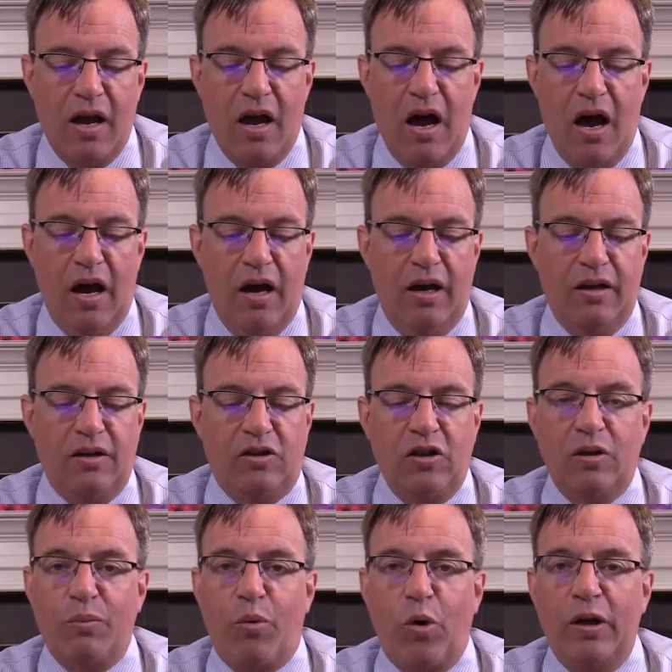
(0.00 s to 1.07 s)
to
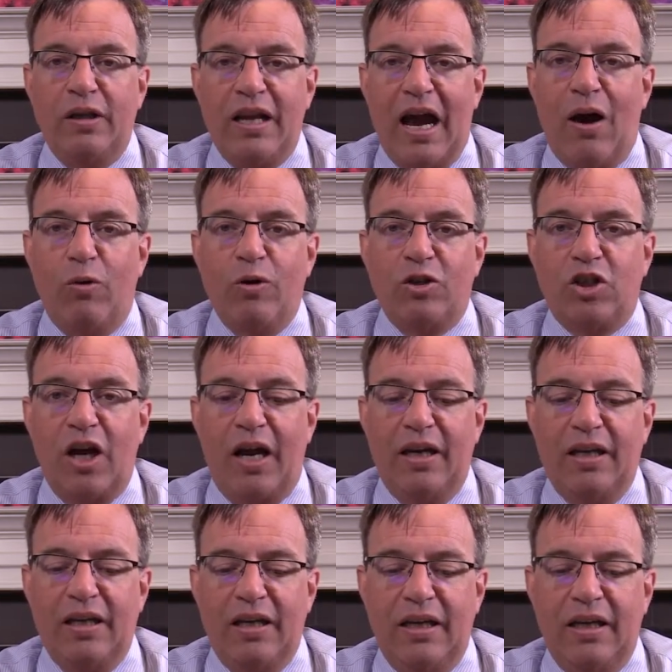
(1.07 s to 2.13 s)
the point now where
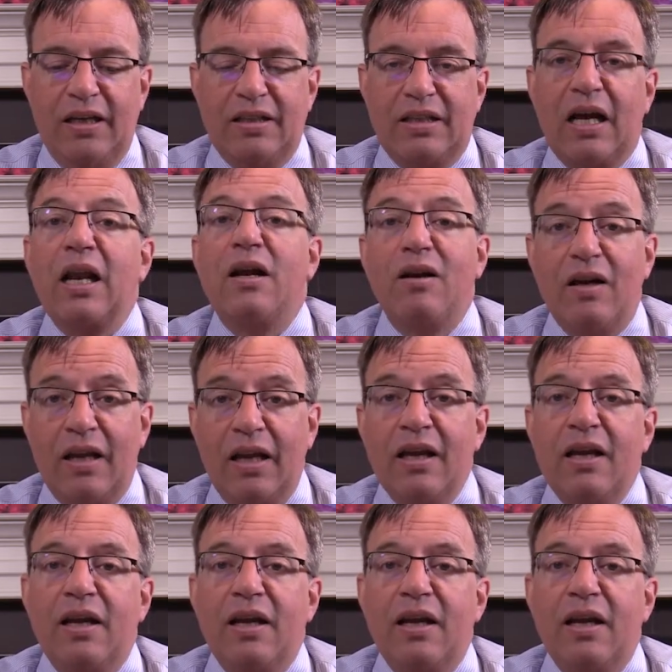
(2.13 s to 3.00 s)
China is clearly